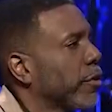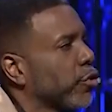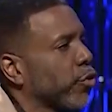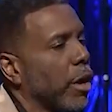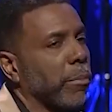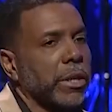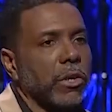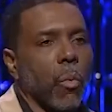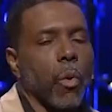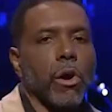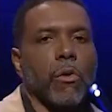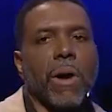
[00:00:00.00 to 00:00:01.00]
the trouble in the
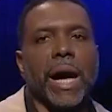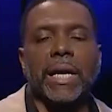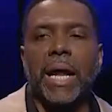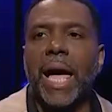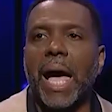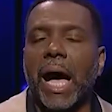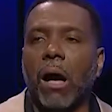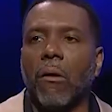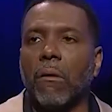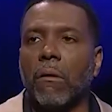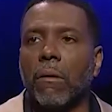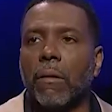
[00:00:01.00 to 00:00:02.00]
world right
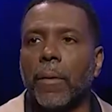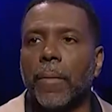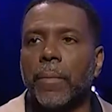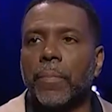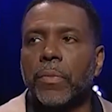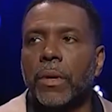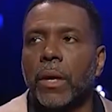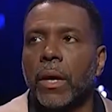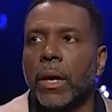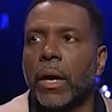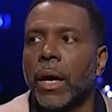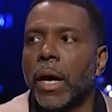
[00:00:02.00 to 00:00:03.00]
now,
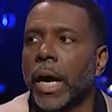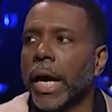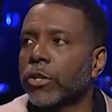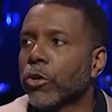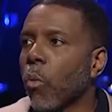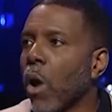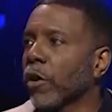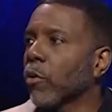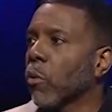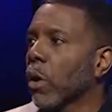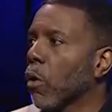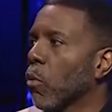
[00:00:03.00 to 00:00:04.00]
and you wonder,
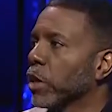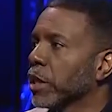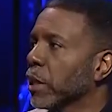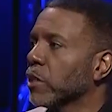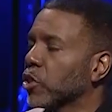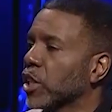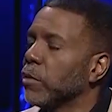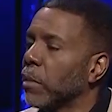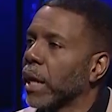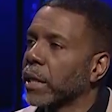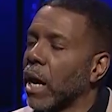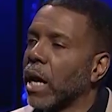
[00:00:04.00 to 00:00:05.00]
well, it doesn't seem
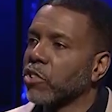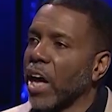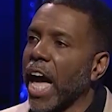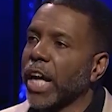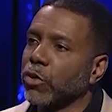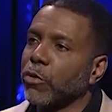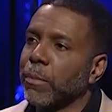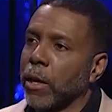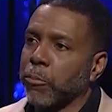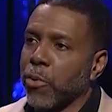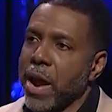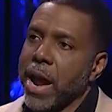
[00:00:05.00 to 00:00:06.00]
like God's answering my
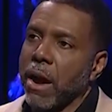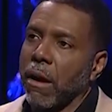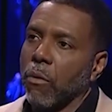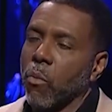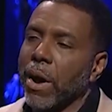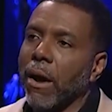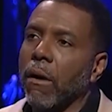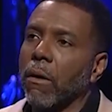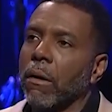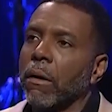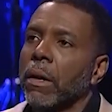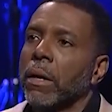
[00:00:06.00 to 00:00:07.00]
prayer. Well,
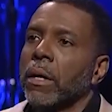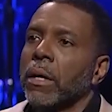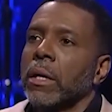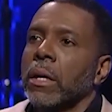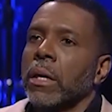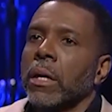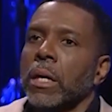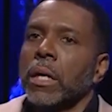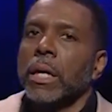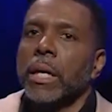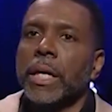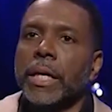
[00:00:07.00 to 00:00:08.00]

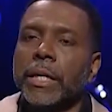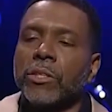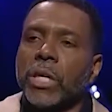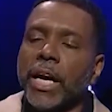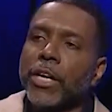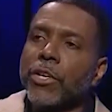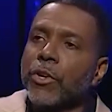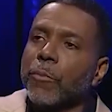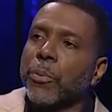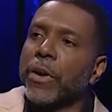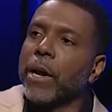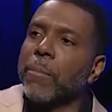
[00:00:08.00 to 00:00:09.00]
He didn't tell you to
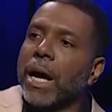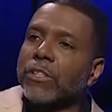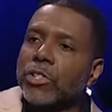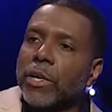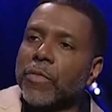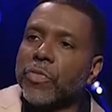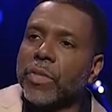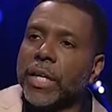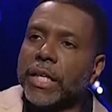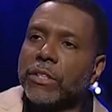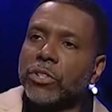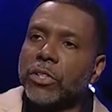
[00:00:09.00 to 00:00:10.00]
pray about certain
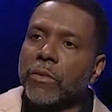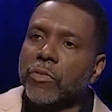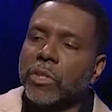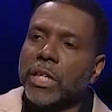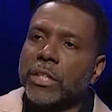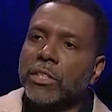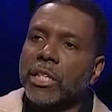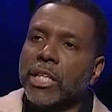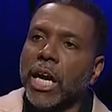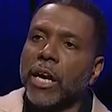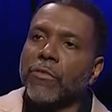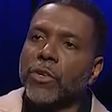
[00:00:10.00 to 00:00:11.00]
things, certain things He
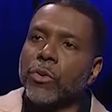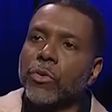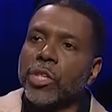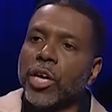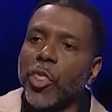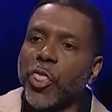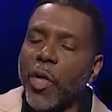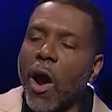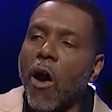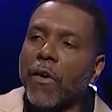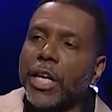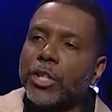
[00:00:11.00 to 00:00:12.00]
gave you the
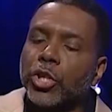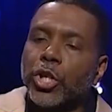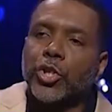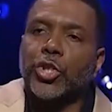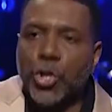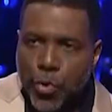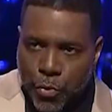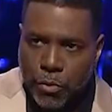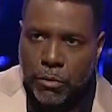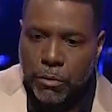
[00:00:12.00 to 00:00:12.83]
authority to do.